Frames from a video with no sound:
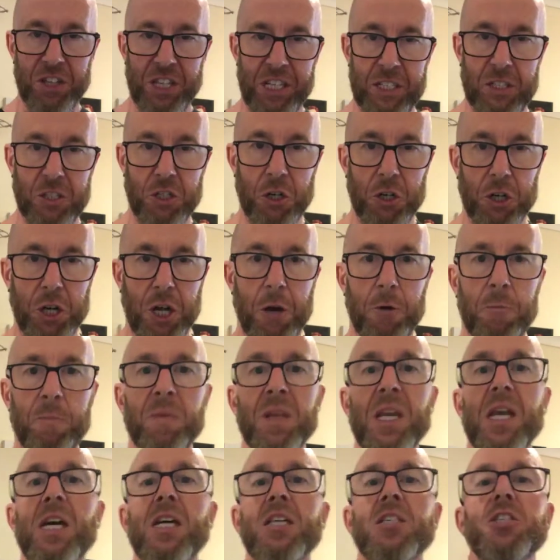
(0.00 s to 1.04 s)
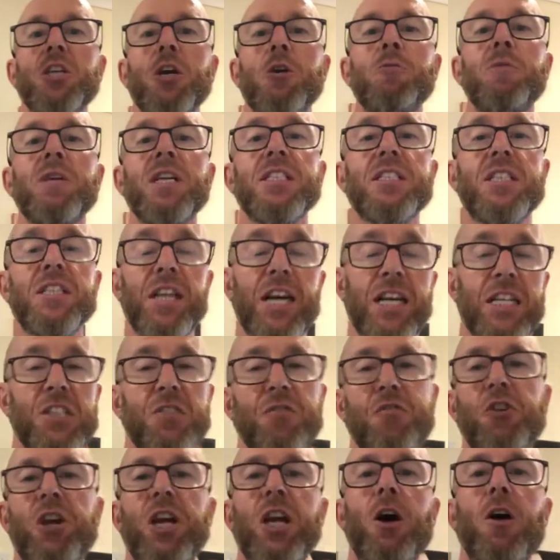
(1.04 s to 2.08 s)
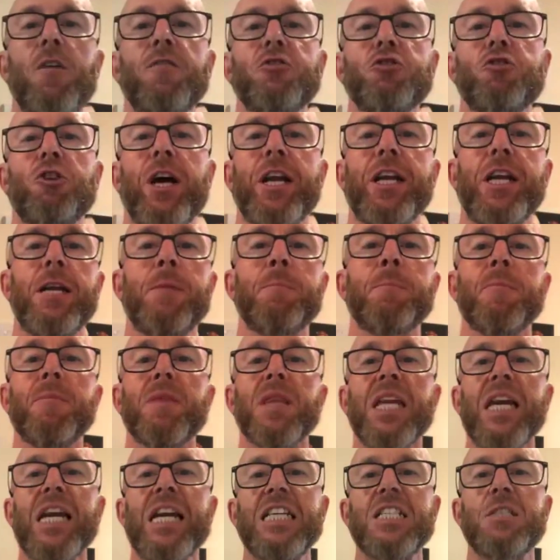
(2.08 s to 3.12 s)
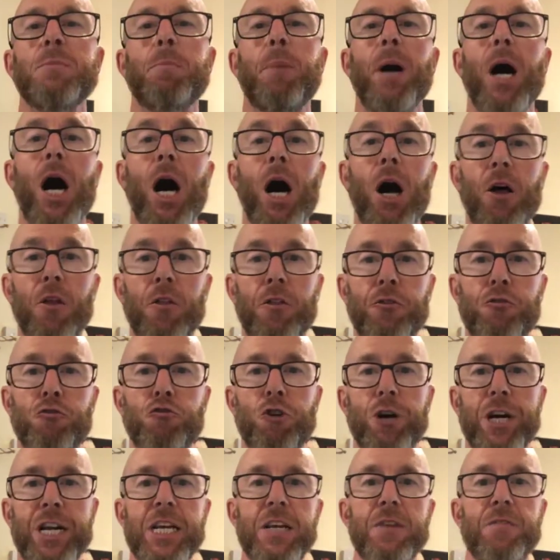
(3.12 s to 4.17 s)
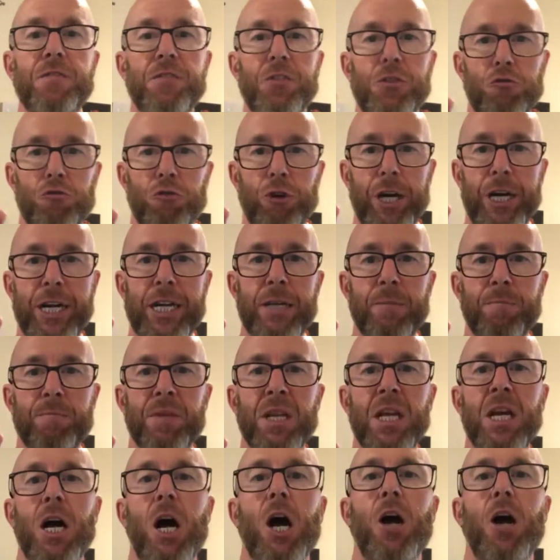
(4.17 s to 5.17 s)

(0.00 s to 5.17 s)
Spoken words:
for this, I know. So today's free live training is part 3 of 3